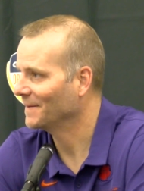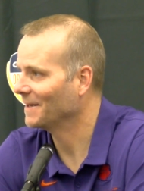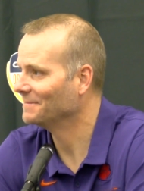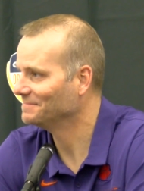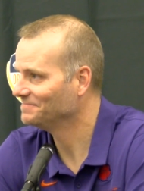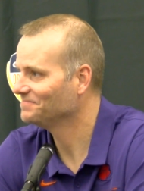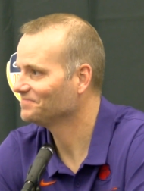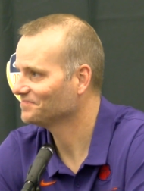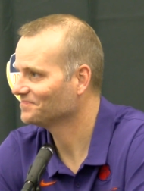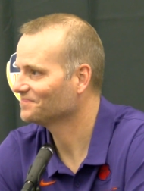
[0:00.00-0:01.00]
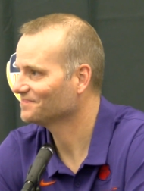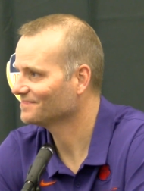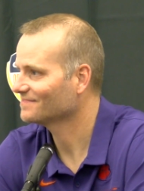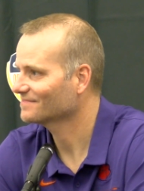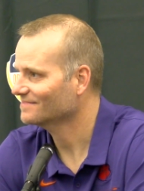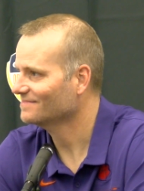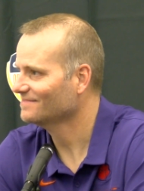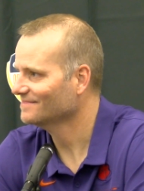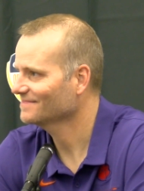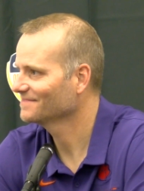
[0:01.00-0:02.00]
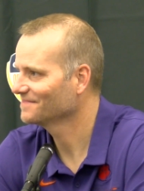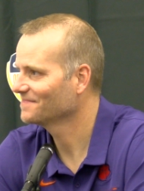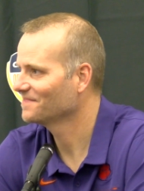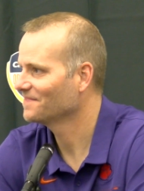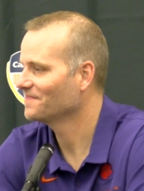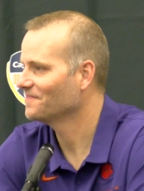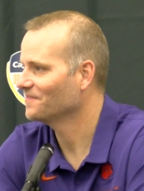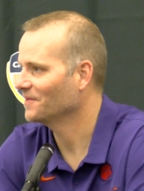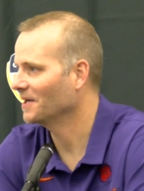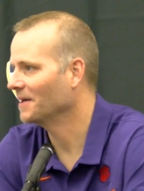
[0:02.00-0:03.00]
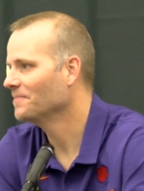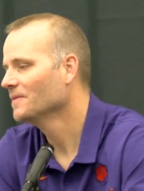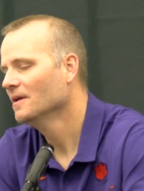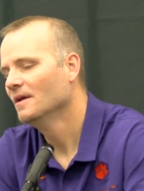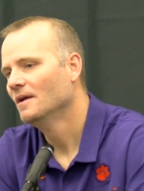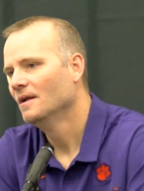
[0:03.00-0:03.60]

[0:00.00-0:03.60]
Yeah. For people who haven't seen a ton of him, talking about that.